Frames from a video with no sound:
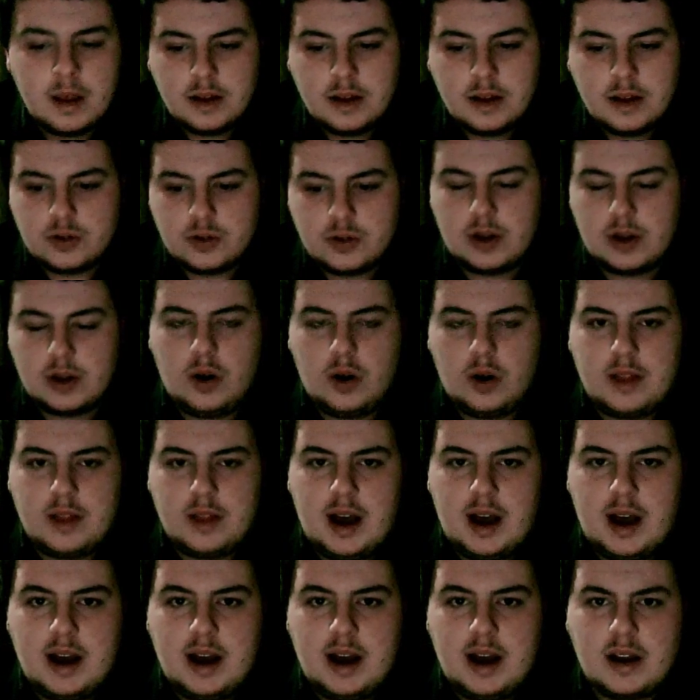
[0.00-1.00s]
So I got
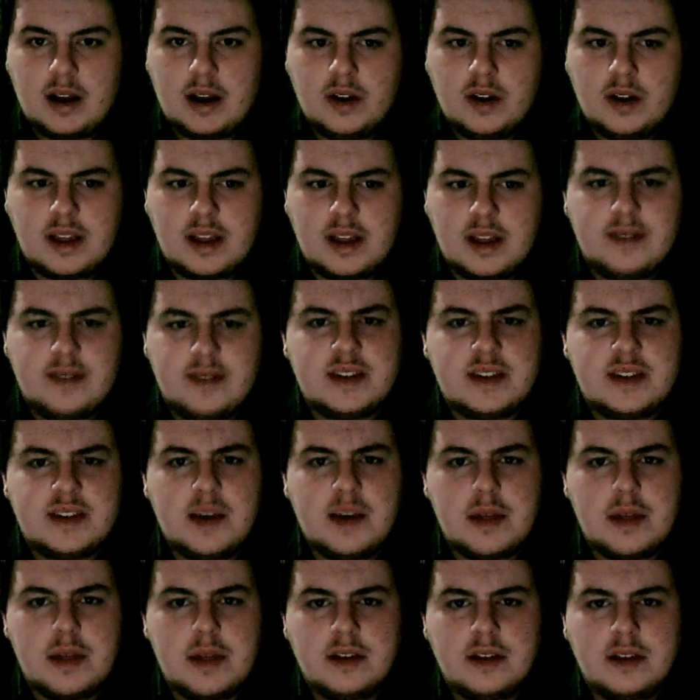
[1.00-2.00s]
that and I got the gift
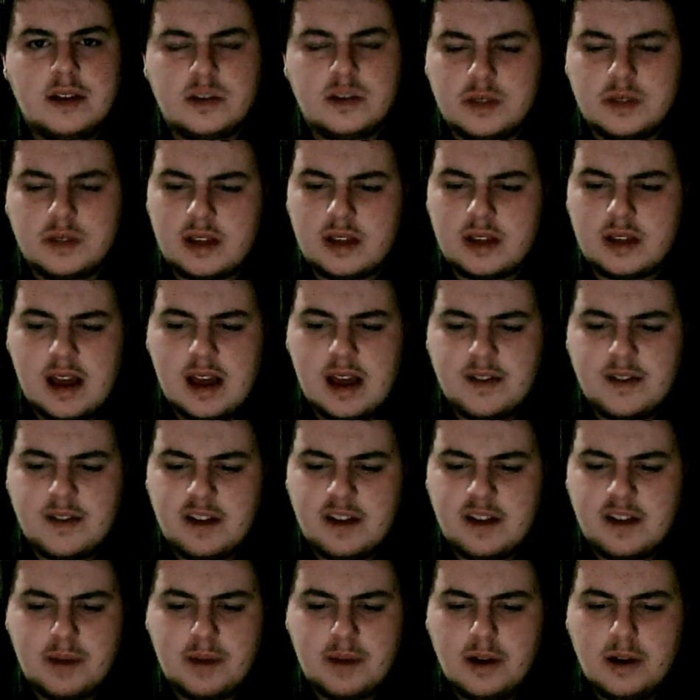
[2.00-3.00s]
set with it, so it was
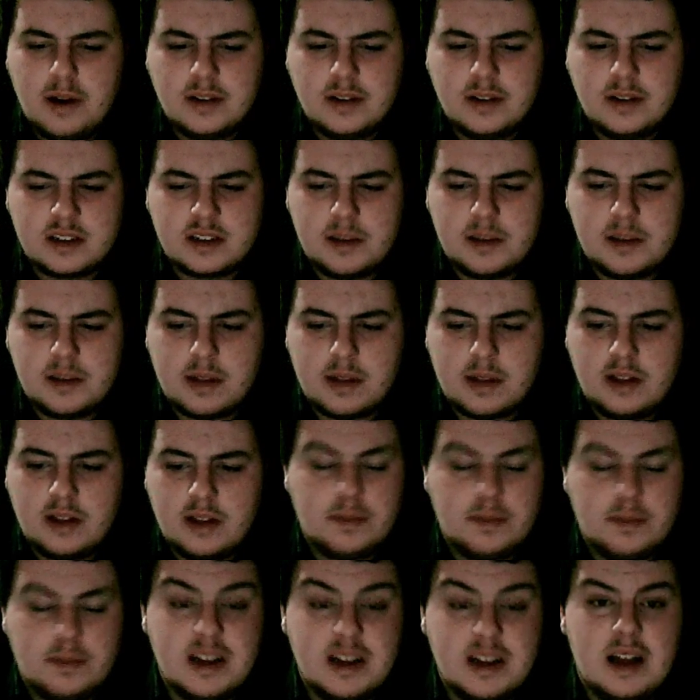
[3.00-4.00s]
£35 or something. I
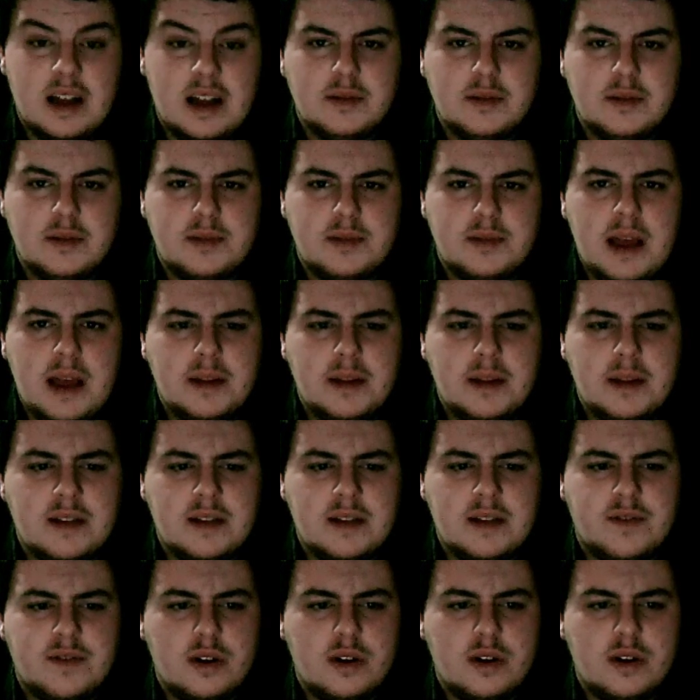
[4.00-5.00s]
played, it was meant to be
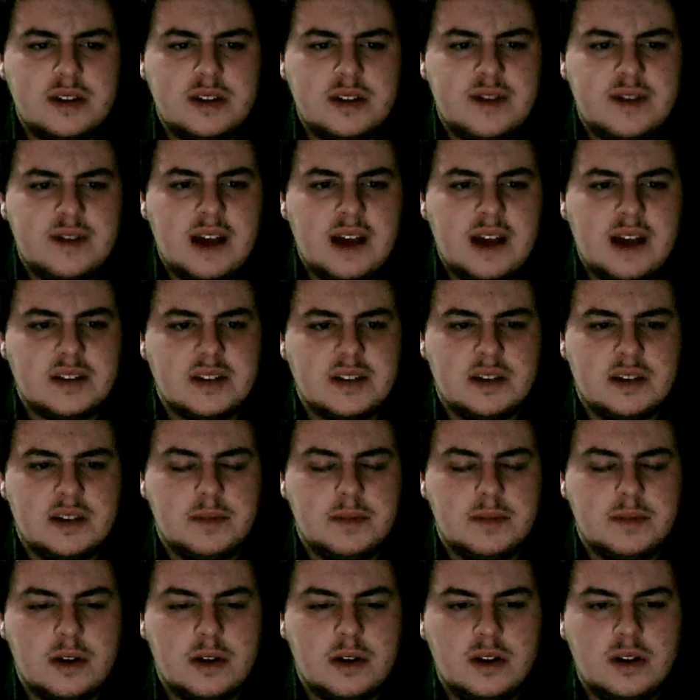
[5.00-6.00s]
like 45 or
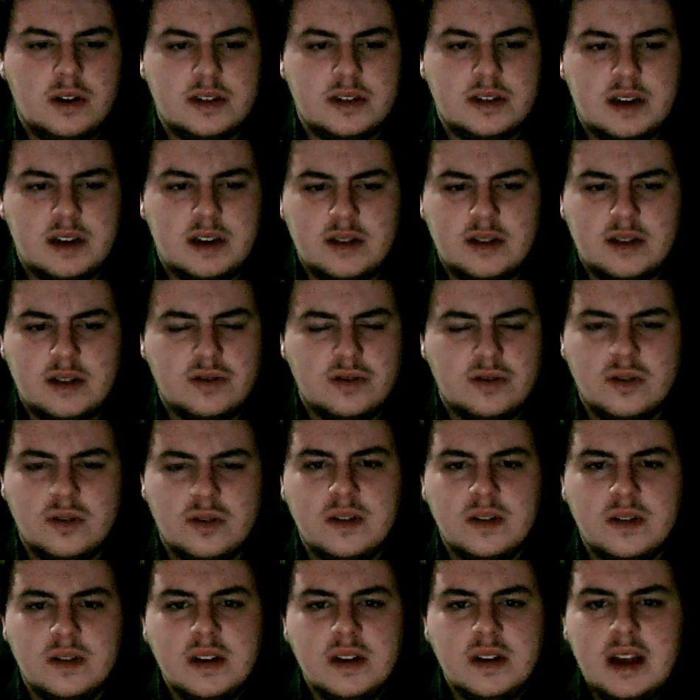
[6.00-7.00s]
something because, I don't know,
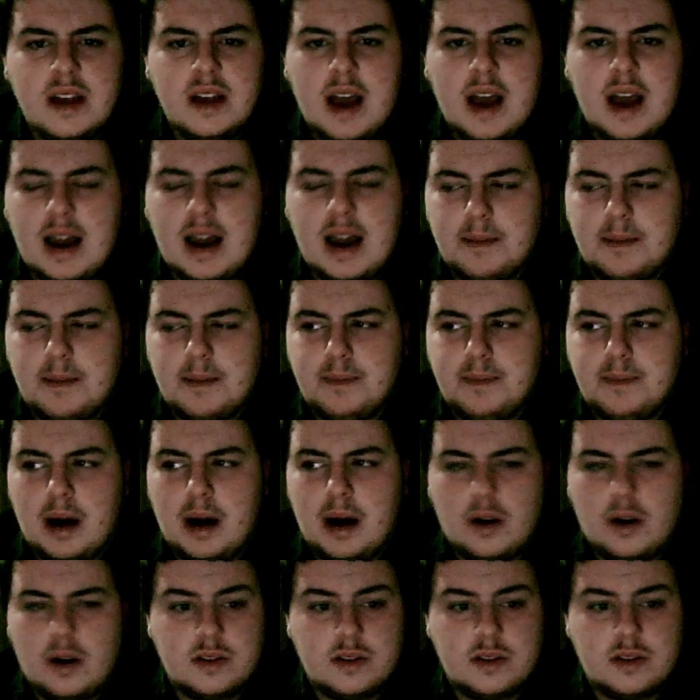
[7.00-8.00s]
and I,
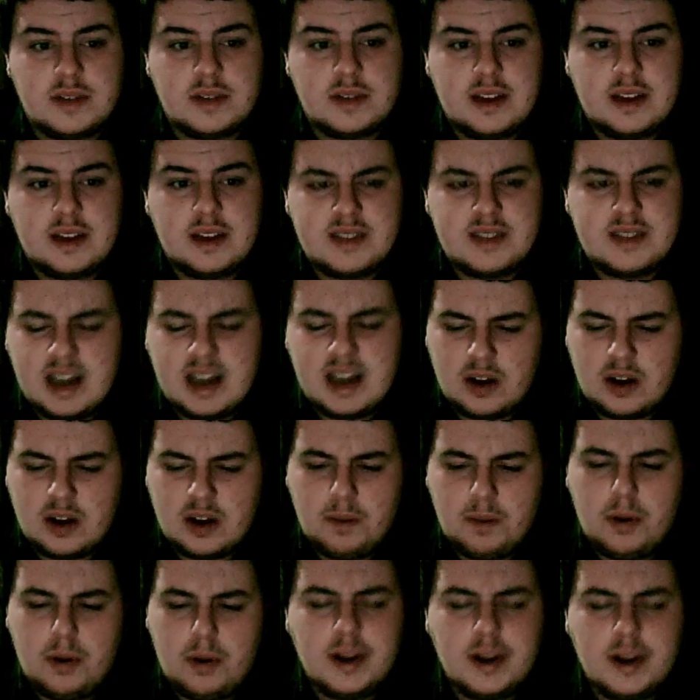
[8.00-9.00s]
but because it was a gift set and I
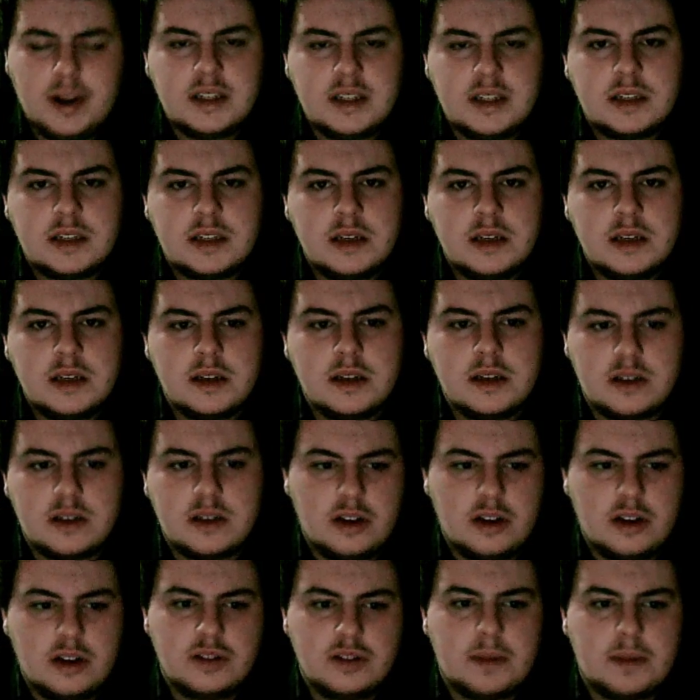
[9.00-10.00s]
got points,
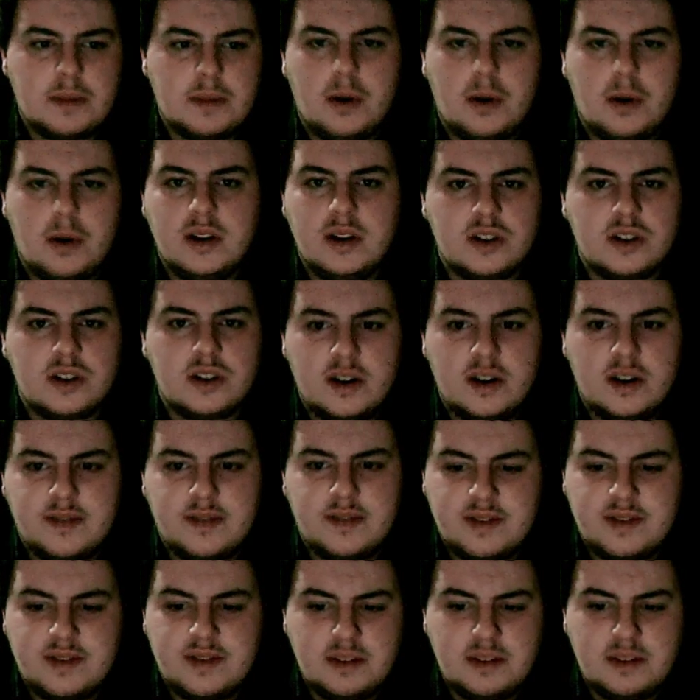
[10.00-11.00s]
so I used my points on it,
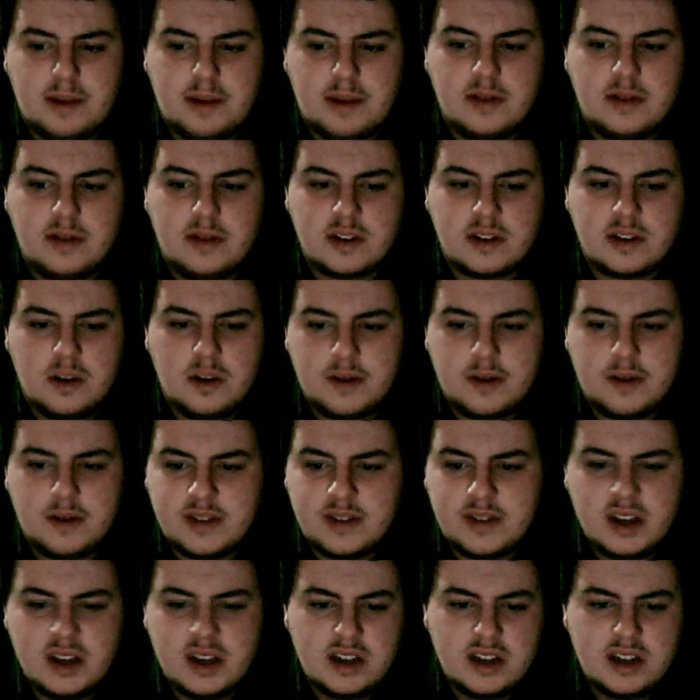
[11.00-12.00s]
£15 I got off.
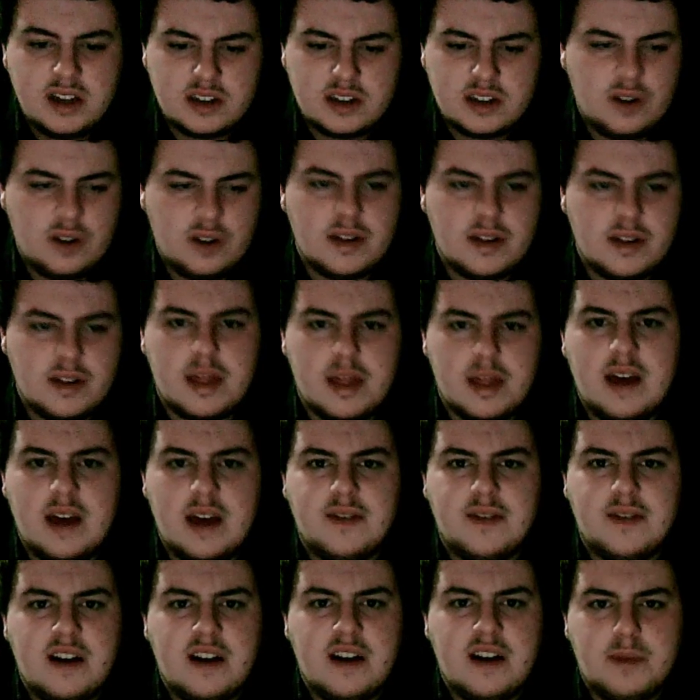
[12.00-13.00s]
so I got for like
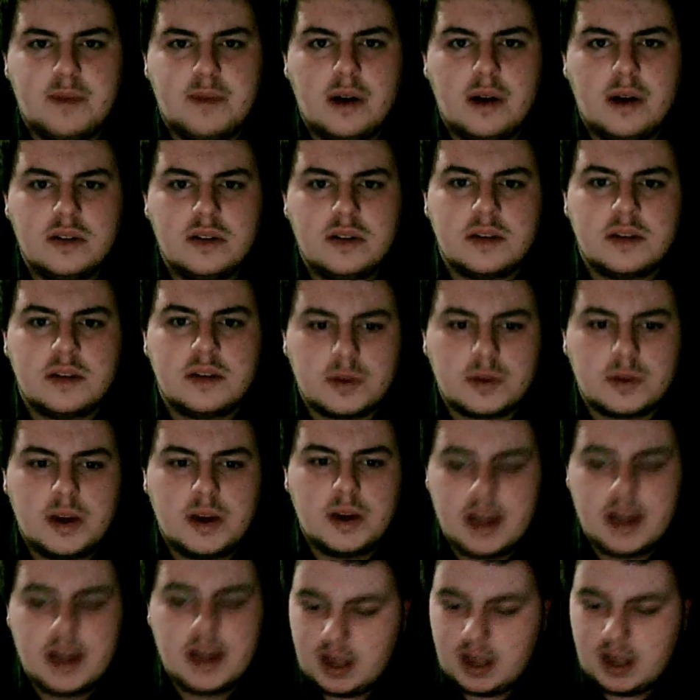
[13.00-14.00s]
£35, so I was
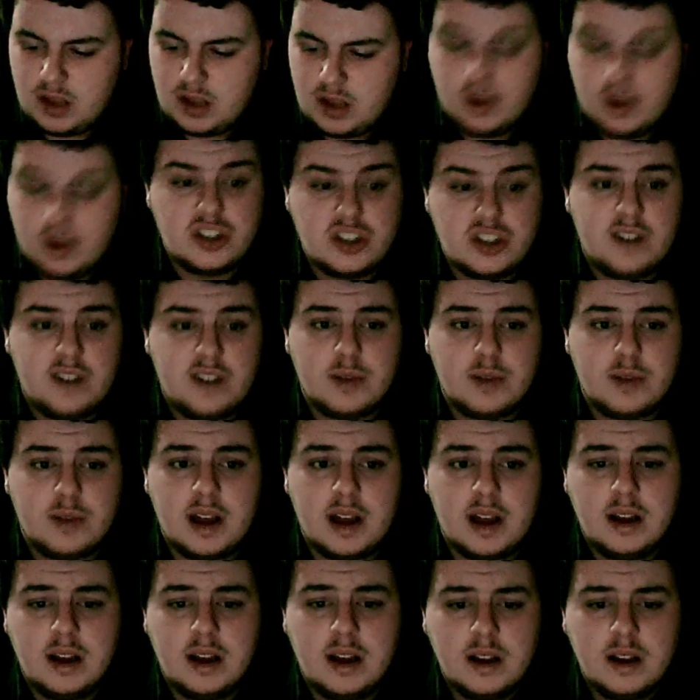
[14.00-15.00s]
quite uh, quite chuffed with
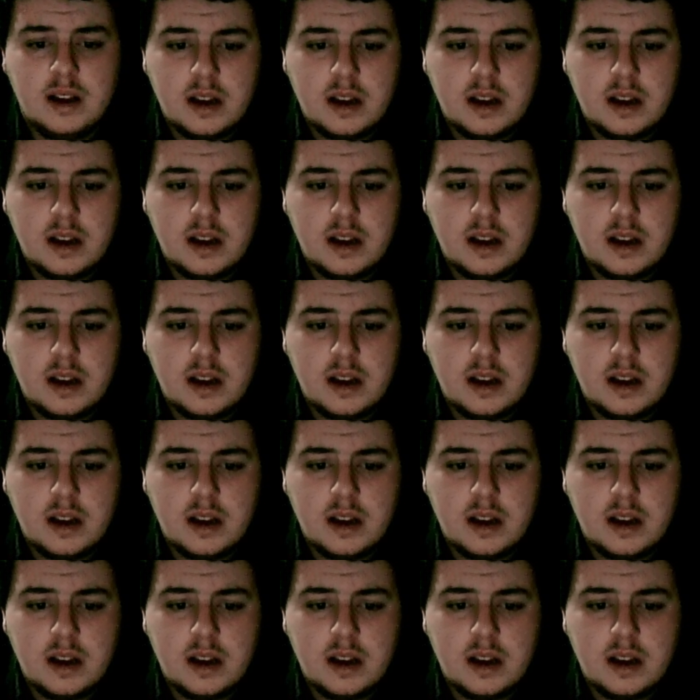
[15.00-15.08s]
that.